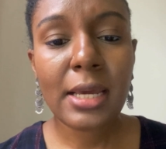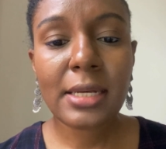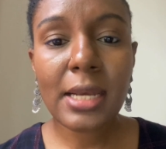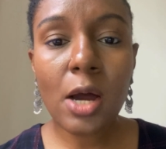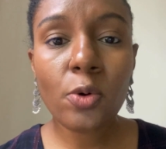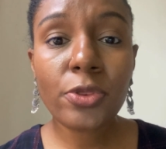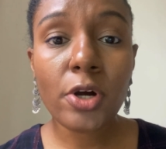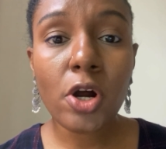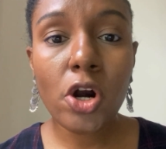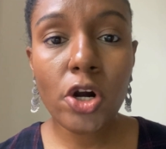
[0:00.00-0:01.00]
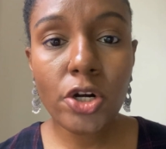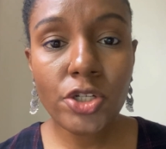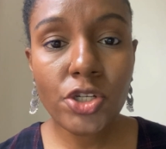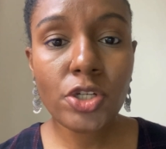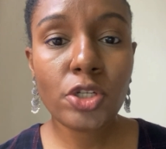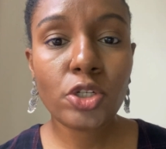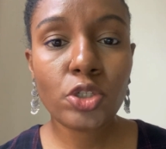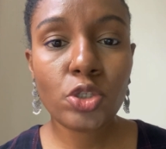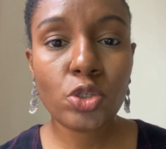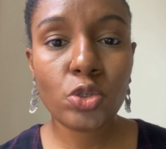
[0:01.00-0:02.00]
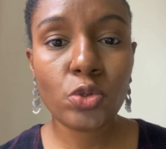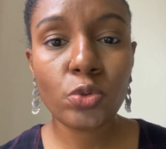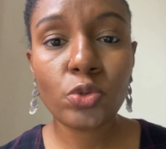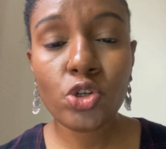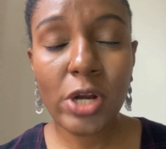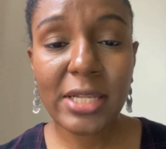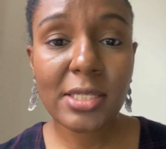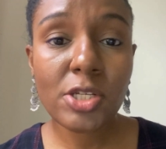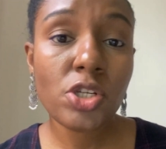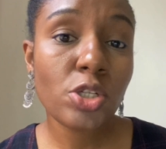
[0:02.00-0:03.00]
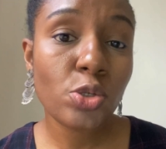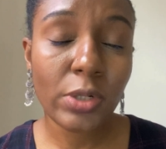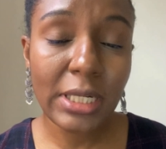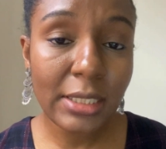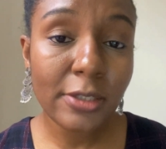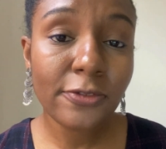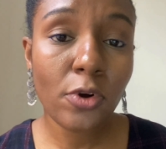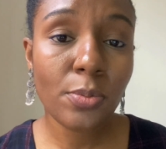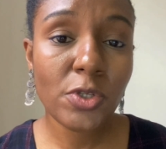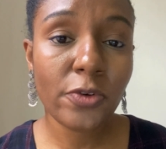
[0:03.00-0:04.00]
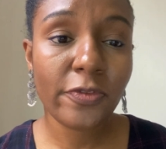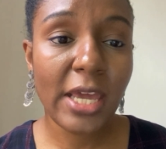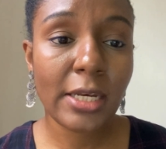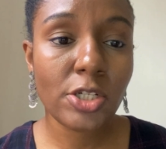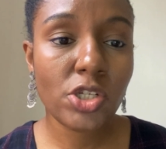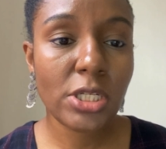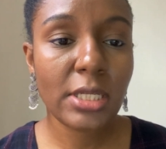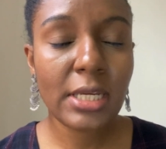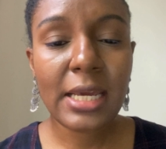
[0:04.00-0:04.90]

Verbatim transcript: Now, the urge to transition to cleaner forms of energy